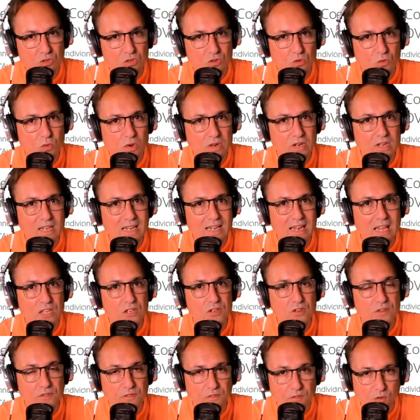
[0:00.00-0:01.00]
You don't want to
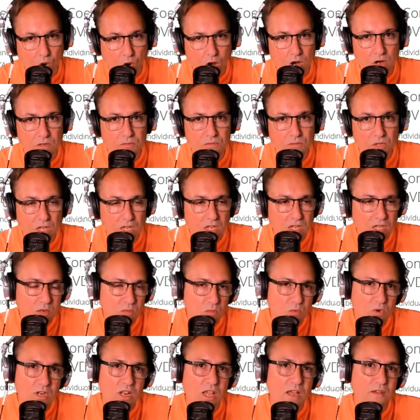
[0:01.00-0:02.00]
cut your phone
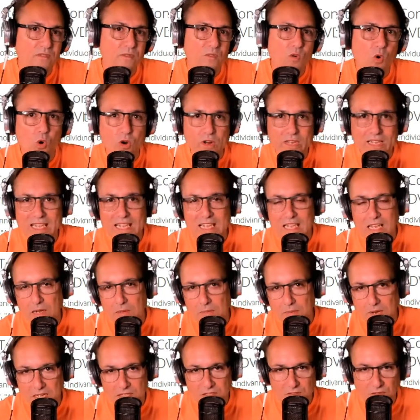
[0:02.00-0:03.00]
with a four
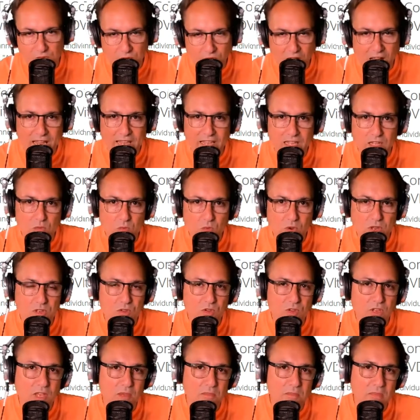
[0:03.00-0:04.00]
gigabyte file
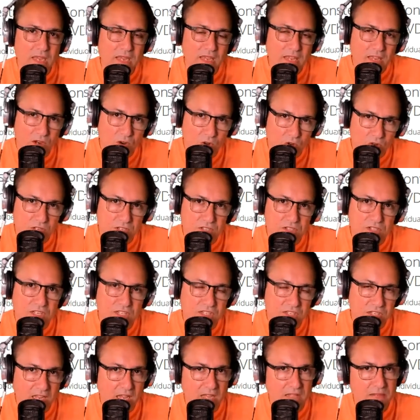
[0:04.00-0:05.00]
when you can make it only
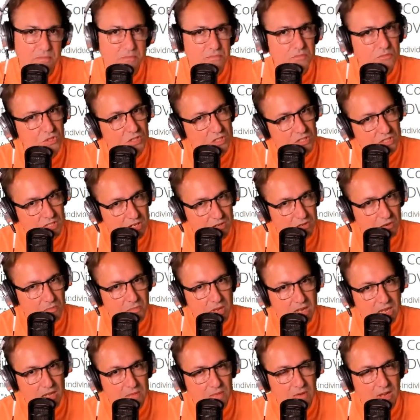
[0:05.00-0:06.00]
six, 600
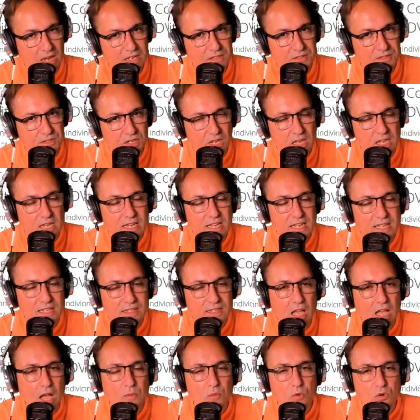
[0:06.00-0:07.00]
megabytes.
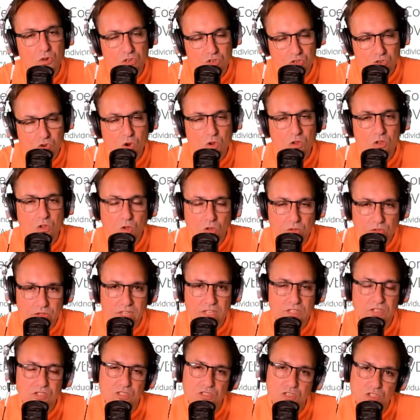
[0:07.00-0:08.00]
I will show you all
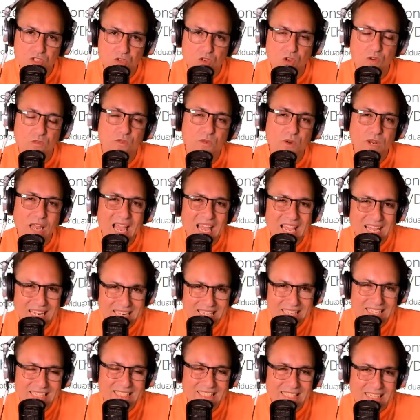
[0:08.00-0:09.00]
this the software, how
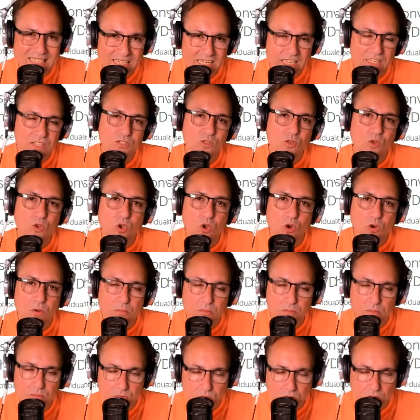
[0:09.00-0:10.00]
easy it is to
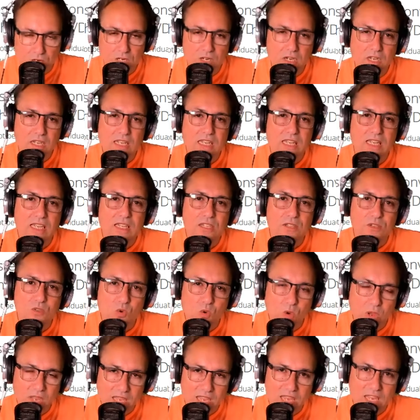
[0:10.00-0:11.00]
convert
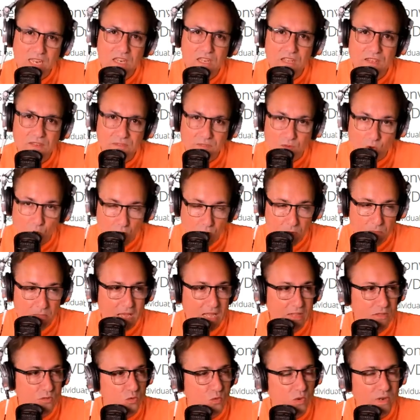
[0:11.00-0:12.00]
to any
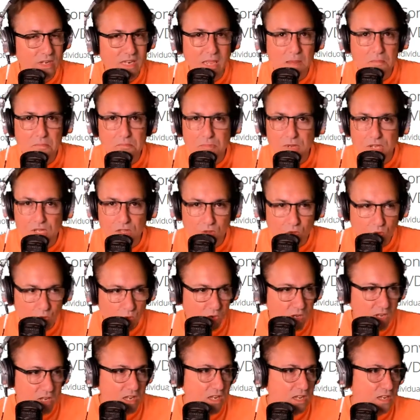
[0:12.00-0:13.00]
format, to an
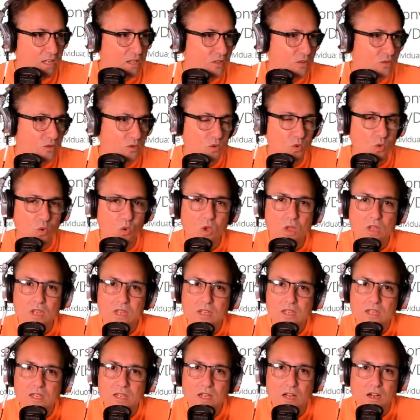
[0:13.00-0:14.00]
MP3, to
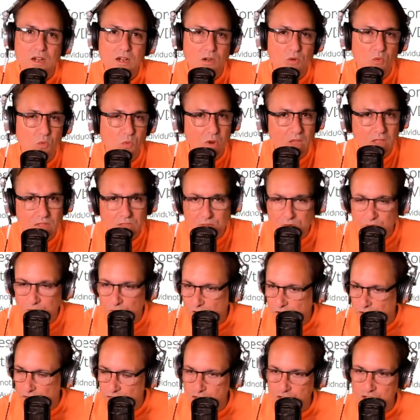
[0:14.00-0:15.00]
a web
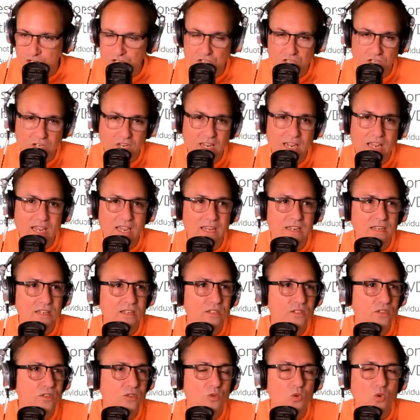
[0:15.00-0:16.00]
version,
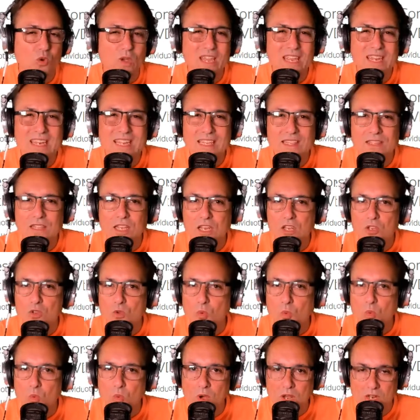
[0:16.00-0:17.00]
and to anything
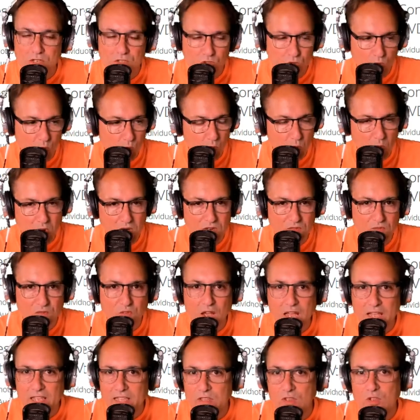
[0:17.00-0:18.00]
you want. So one
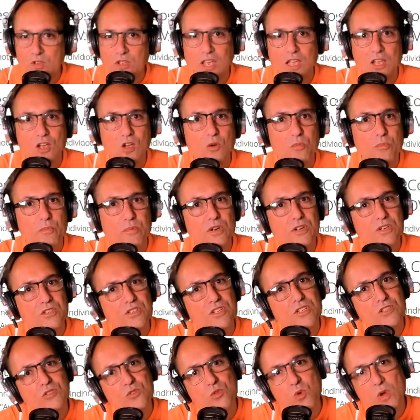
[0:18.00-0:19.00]
file, you can
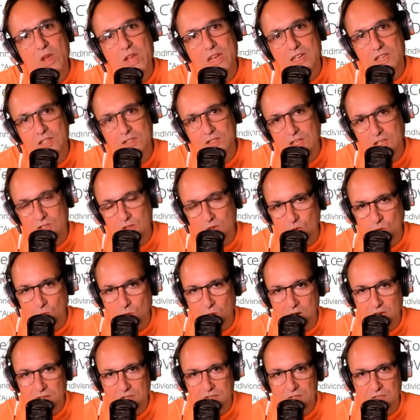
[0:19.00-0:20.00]
convert it to anything you
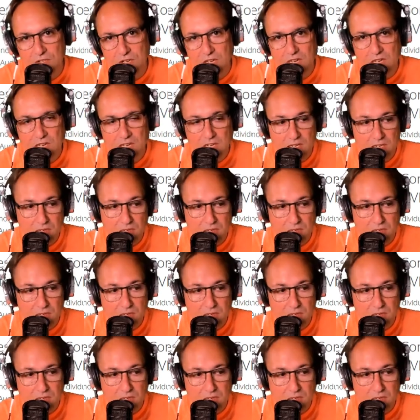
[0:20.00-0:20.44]
want.